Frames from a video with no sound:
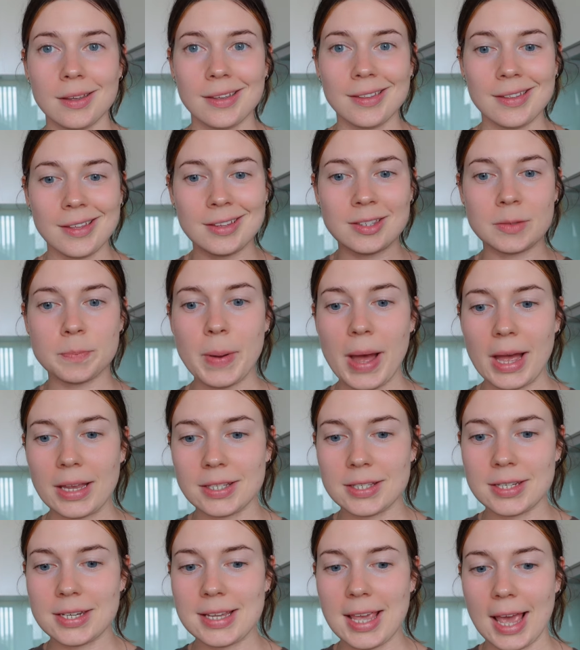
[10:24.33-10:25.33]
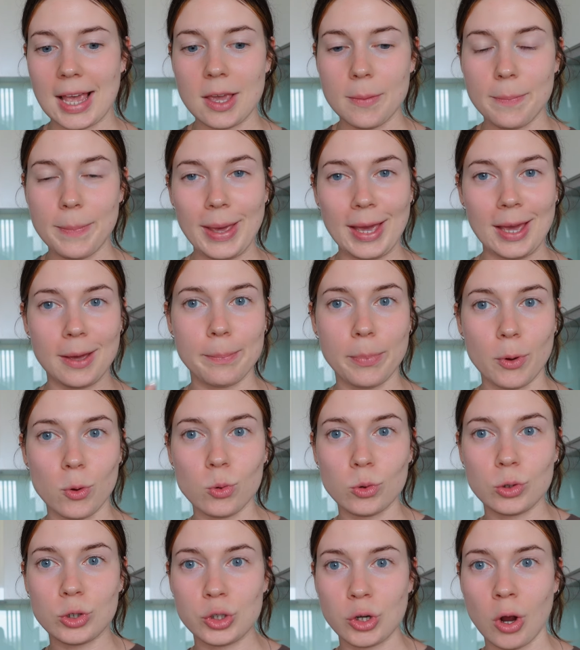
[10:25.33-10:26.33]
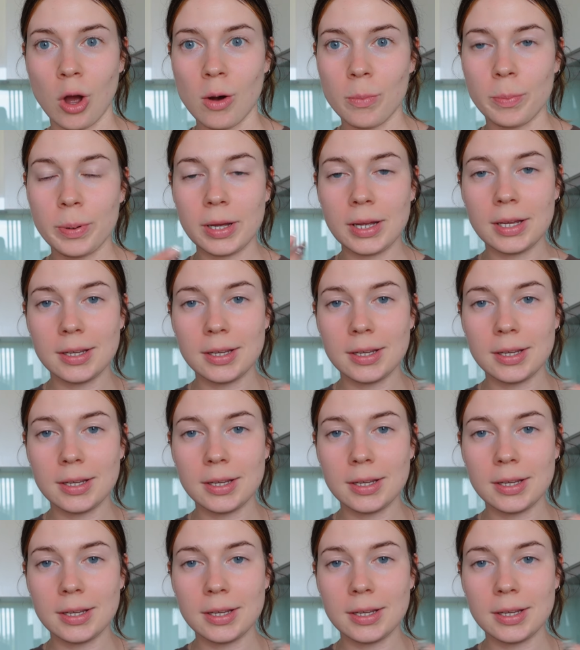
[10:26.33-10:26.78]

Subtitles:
it's best to get your big bulk shop